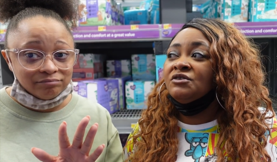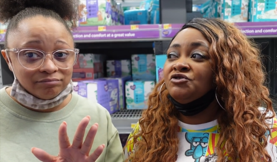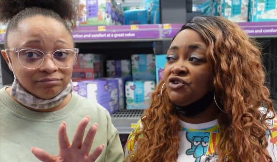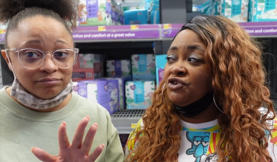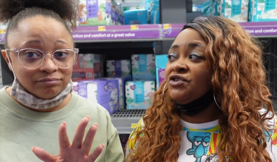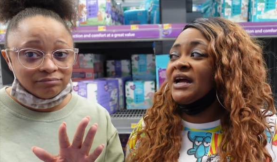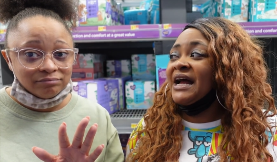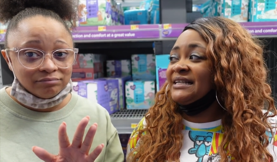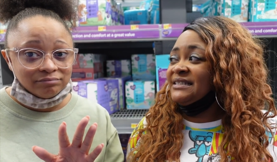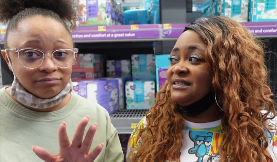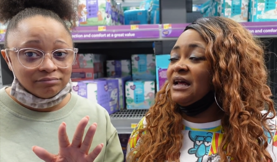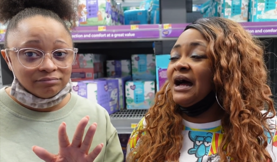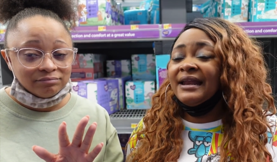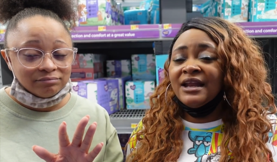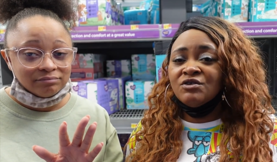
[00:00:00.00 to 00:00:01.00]
Speaker 1: Junior got.
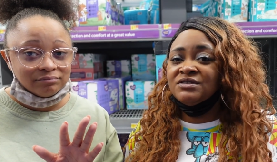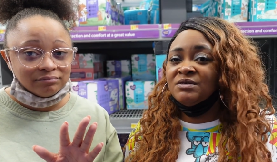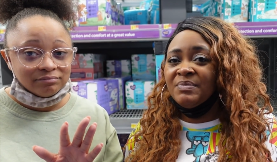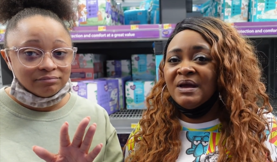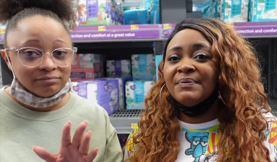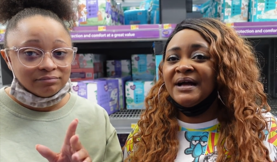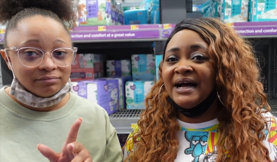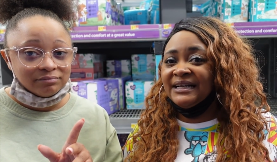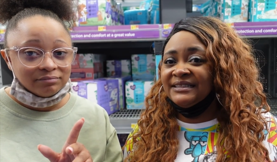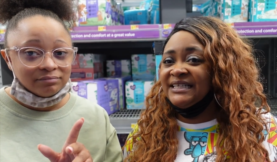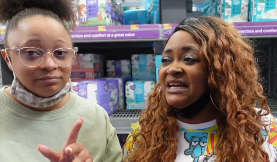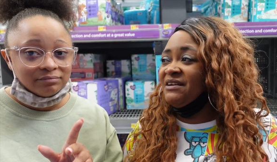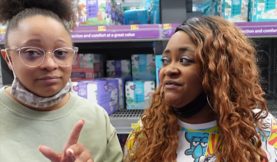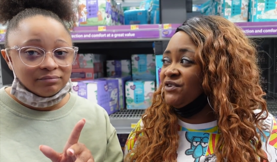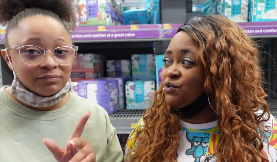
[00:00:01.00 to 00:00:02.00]
I know some people got
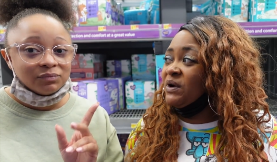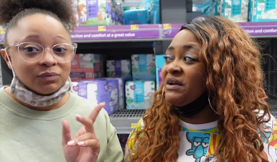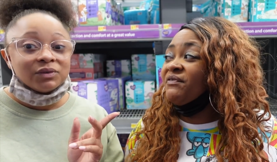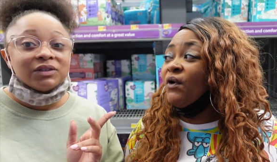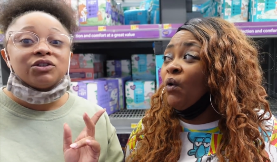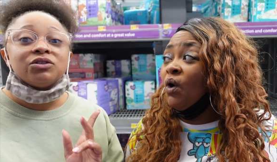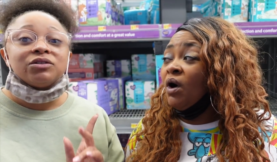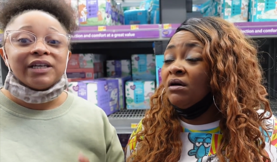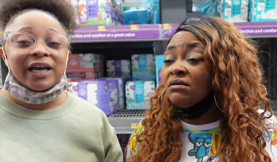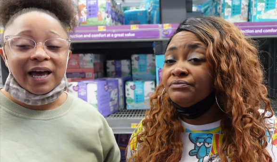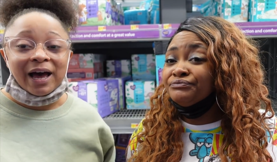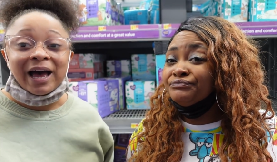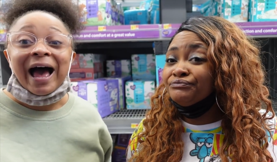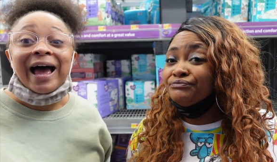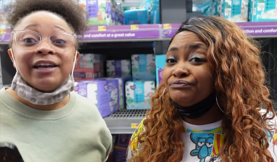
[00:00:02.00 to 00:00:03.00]
ten for twenty four.
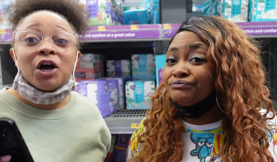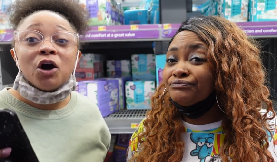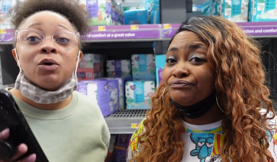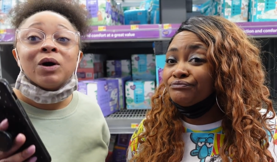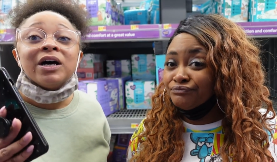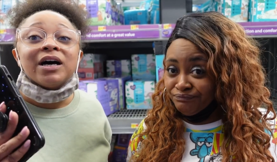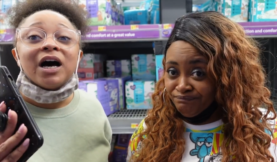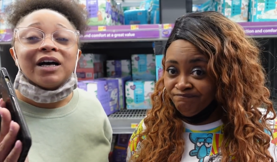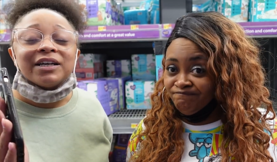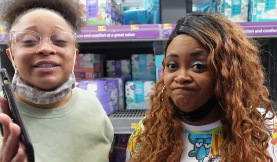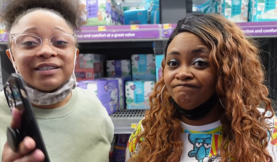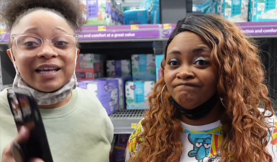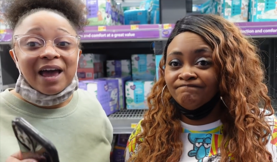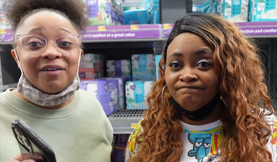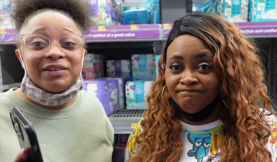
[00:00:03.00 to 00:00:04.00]
Yeah, I know. a mm
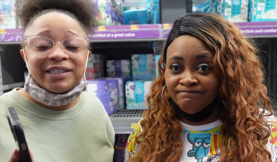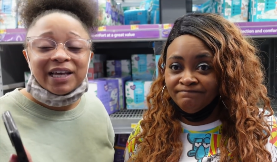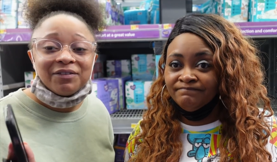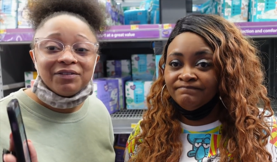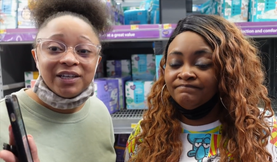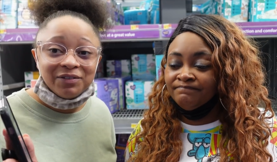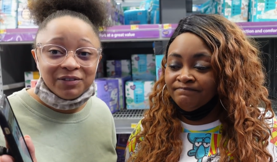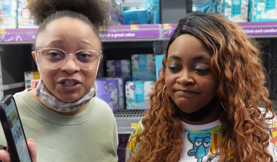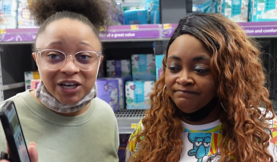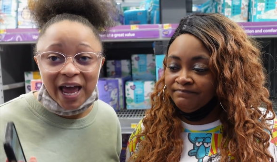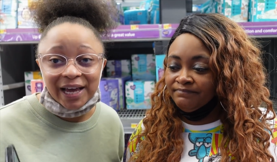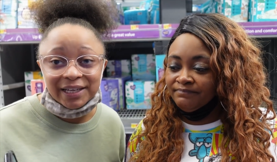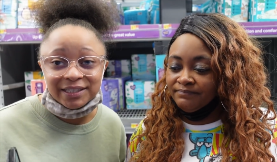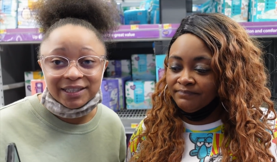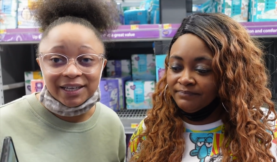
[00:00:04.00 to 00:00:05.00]
-hmm. Savvy Savvy Diva
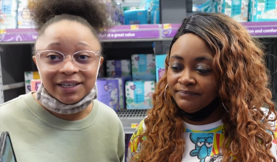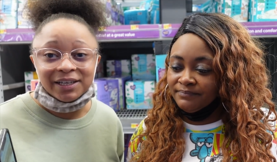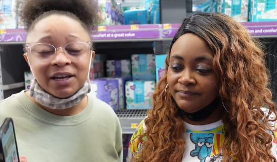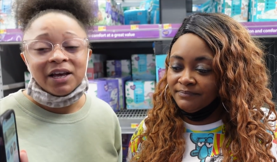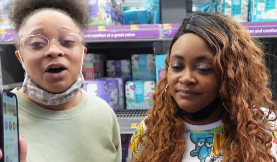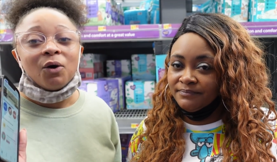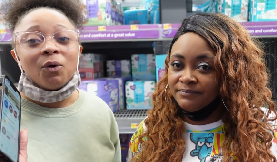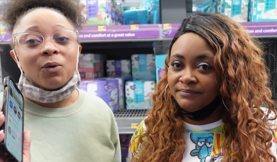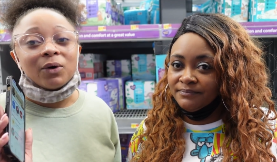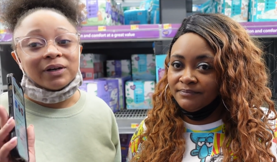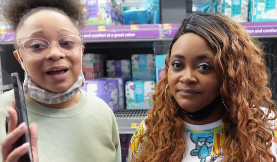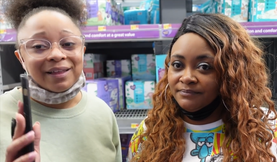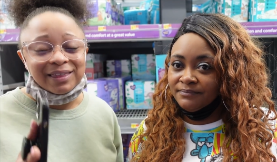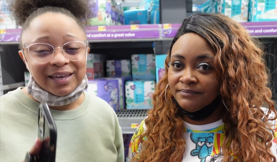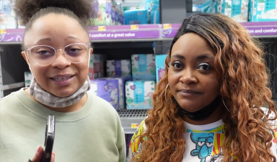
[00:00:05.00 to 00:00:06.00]
Jackson, or
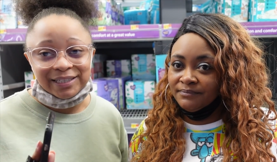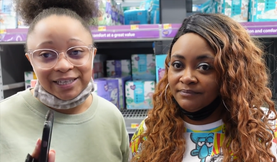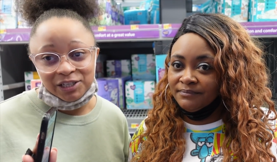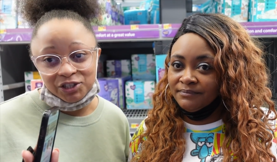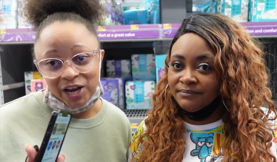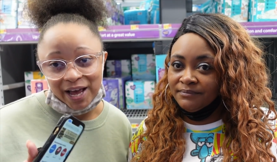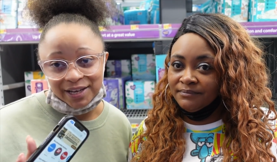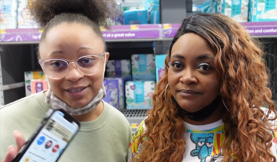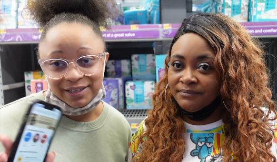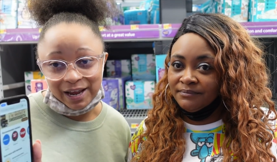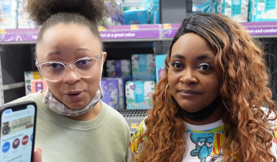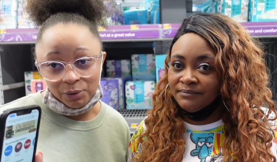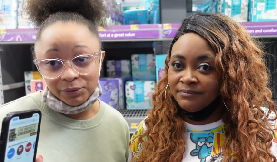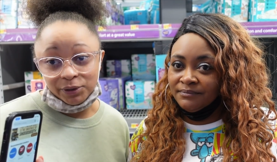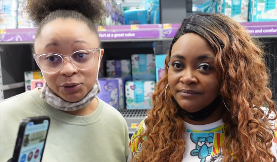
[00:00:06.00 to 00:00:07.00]
I think T Jackson
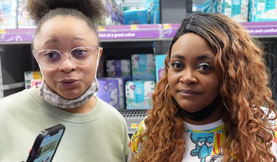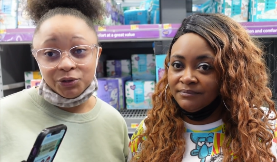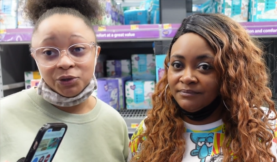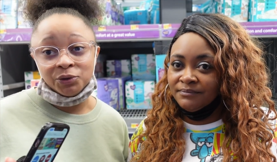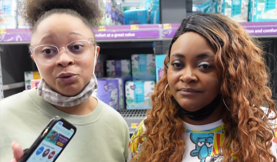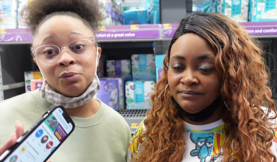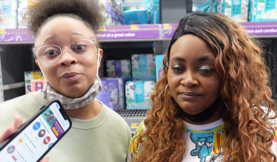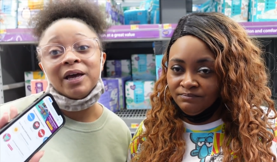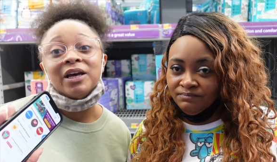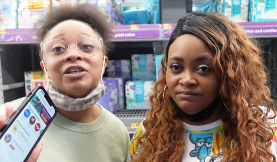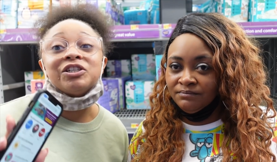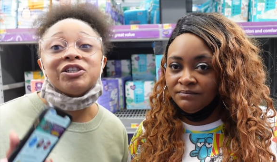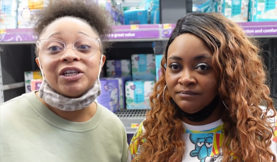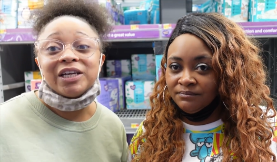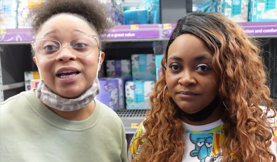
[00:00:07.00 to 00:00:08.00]
now on YouTube. Mm
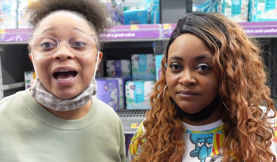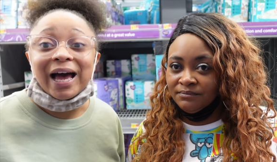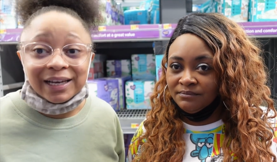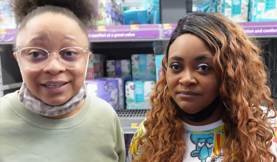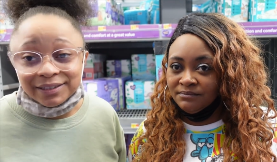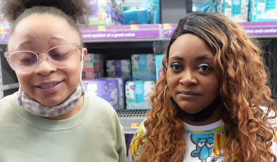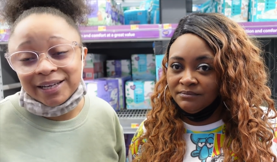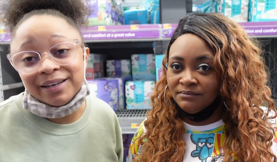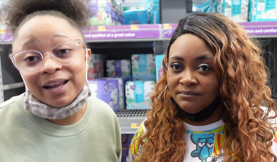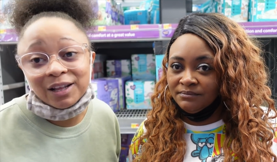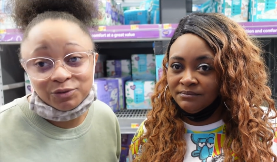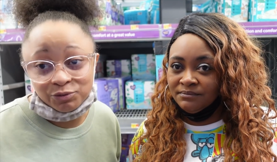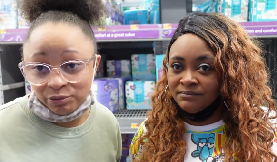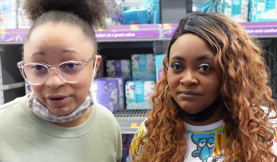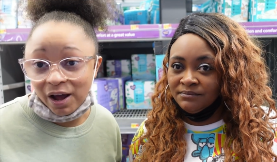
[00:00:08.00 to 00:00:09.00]
-hmm. She got ten
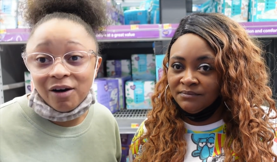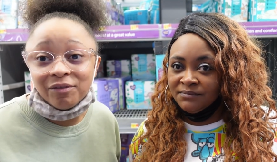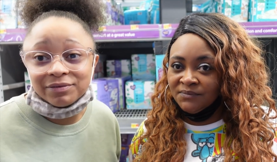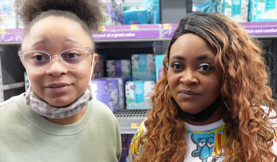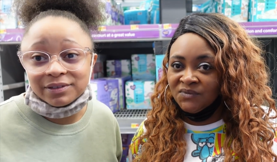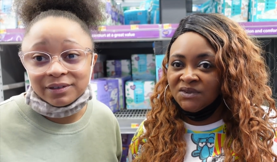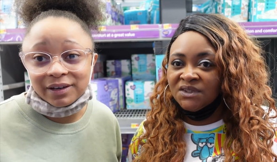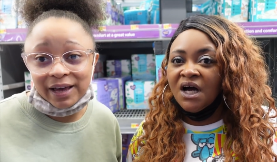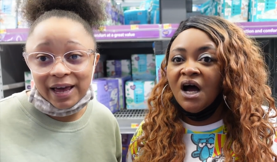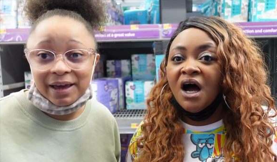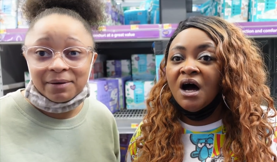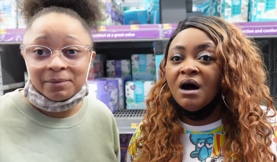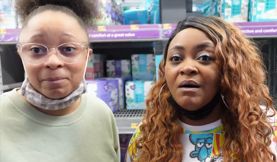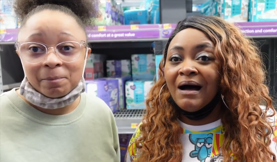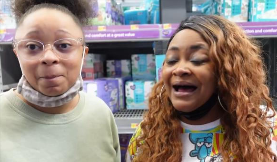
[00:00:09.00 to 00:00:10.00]
dollars twenty off. Okay.
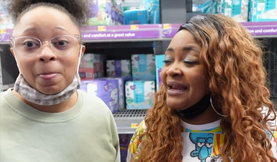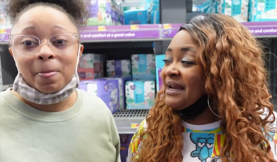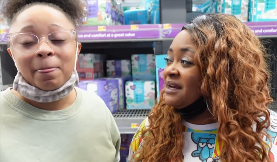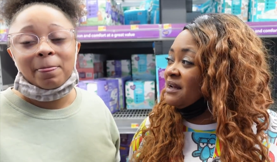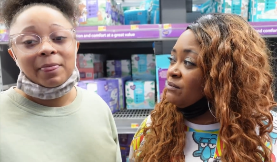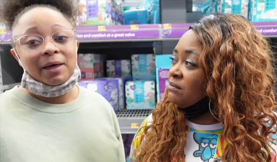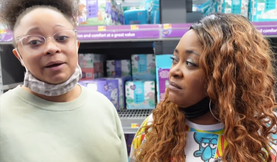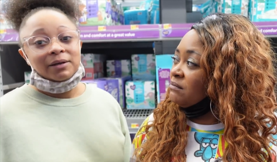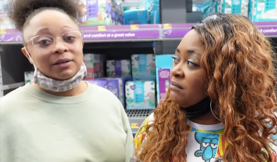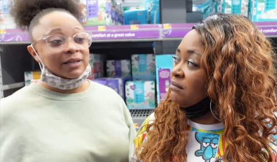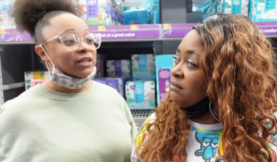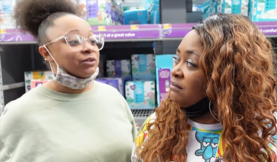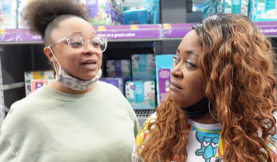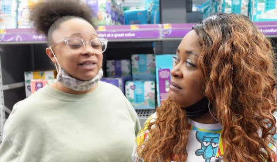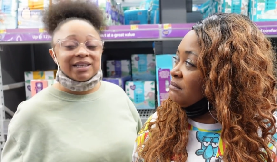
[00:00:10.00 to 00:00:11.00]
Oh, uh, I need to.
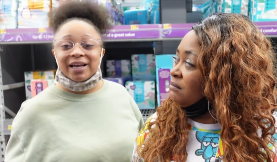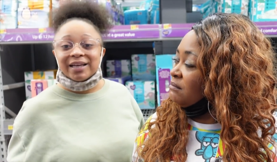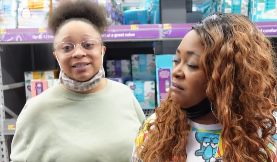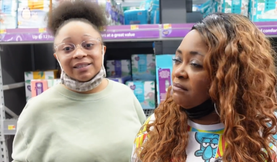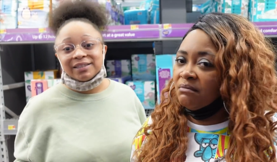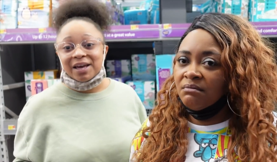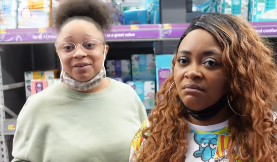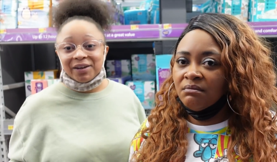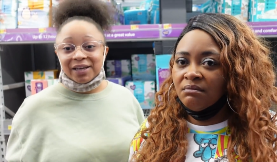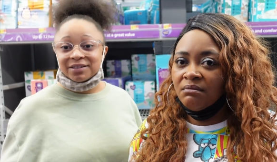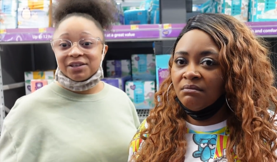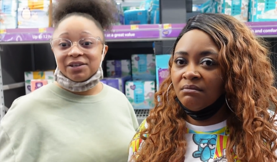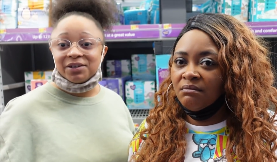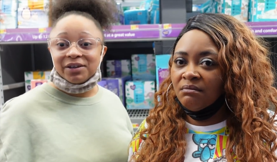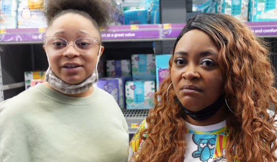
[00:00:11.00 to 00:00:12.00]
That's what I said. I said, Savvy,
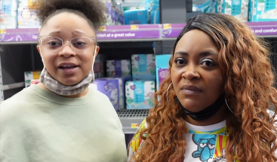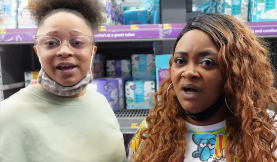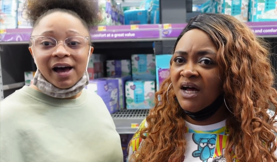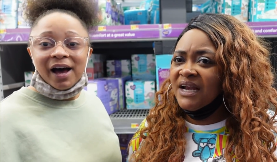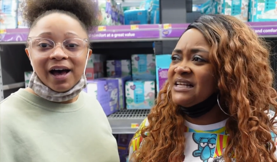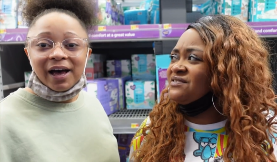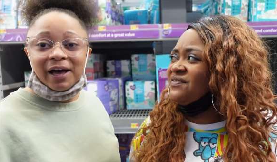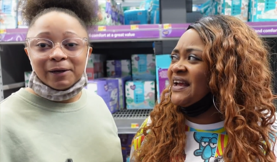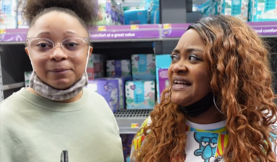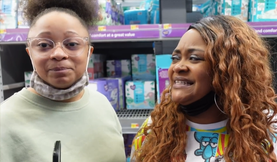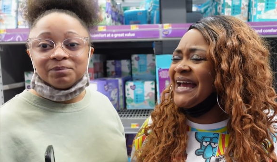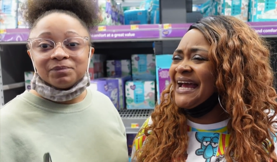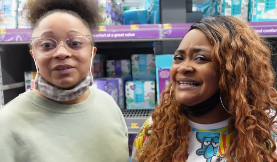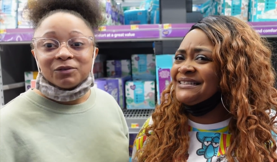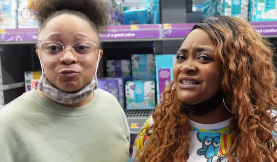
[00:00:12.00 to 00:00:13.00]
that's good. Oh, that's um,
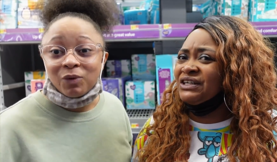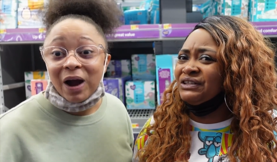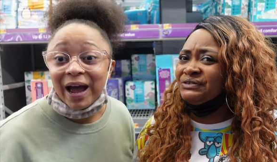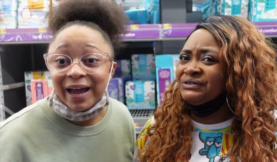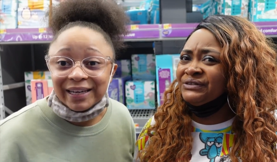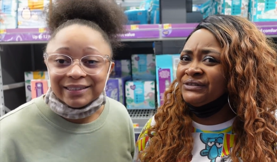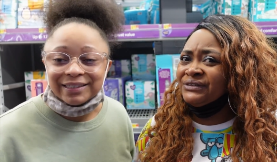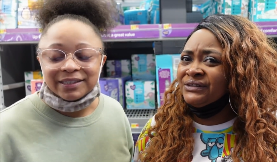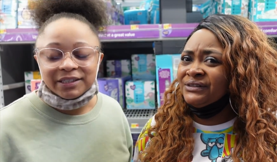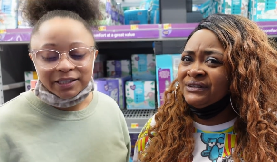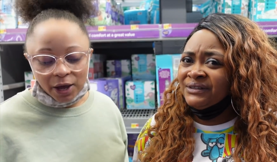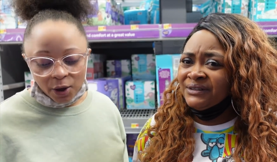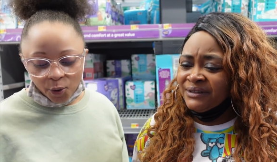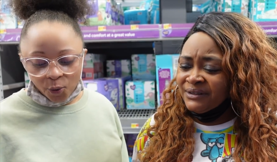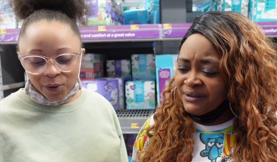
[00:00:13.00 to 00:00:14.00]
fantastic. Right.
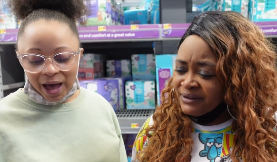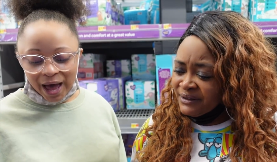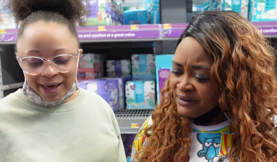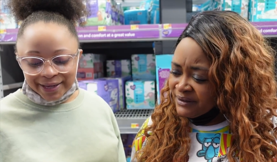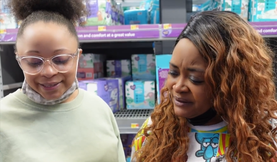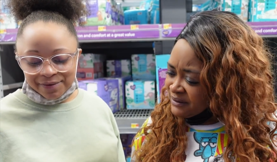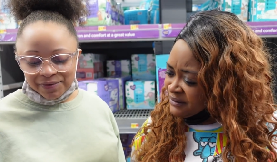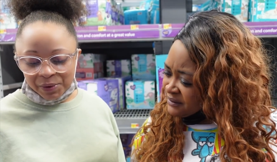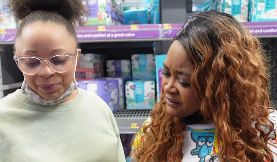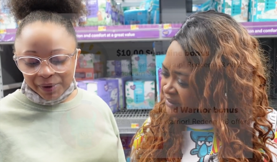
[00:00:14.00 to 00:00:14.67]
So, guys, and then